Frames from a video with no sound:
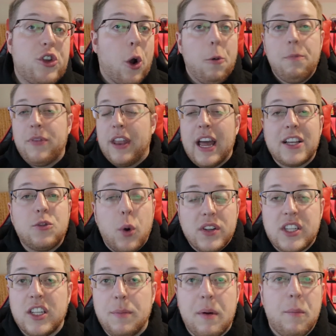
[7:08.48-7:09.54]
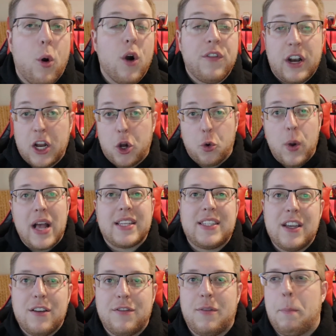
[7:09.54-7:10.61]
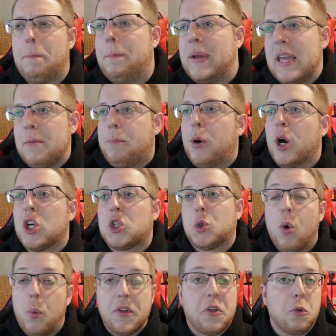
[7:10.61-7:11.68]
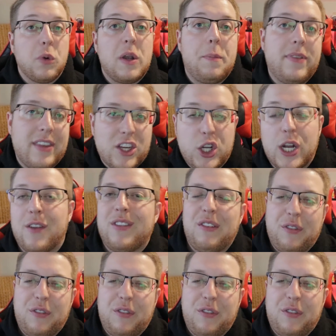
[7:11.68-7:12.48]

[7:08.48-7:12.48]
So the next one's a little bit more of an aggressive B push with a repositioning of